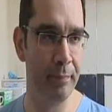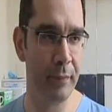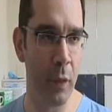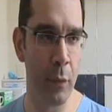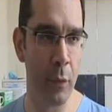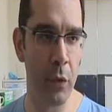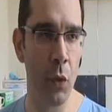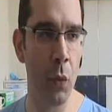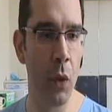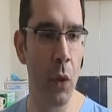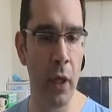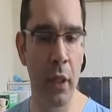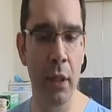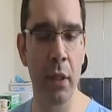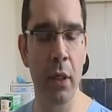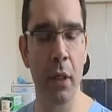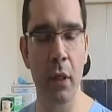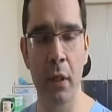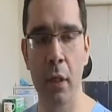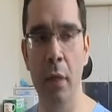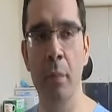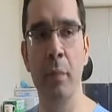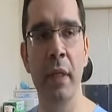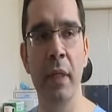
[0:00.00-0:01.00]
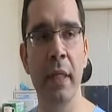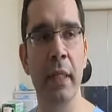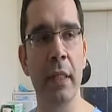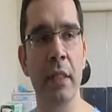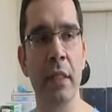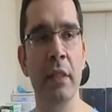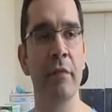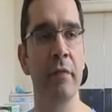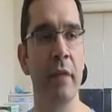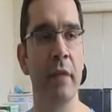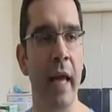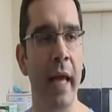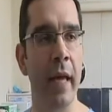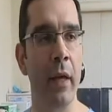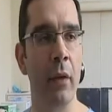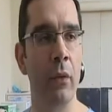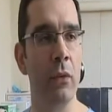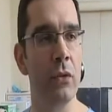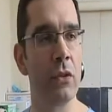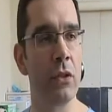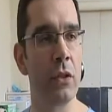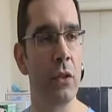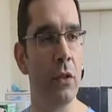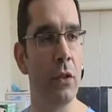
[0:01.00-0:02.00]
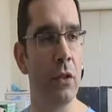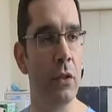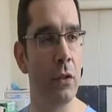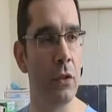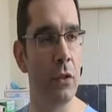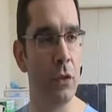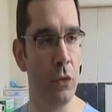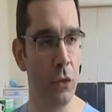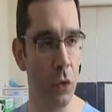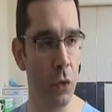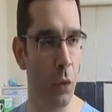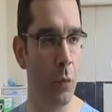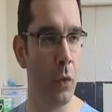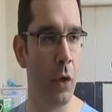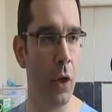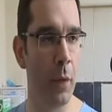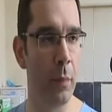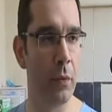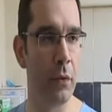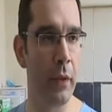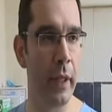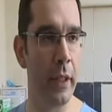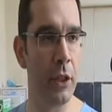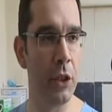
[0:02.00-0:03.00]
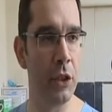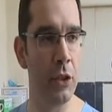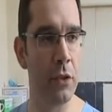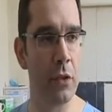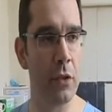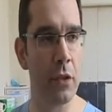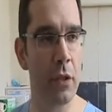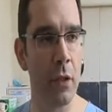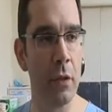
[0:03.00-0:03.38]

I mean, you're working at completely different angles to normal operations,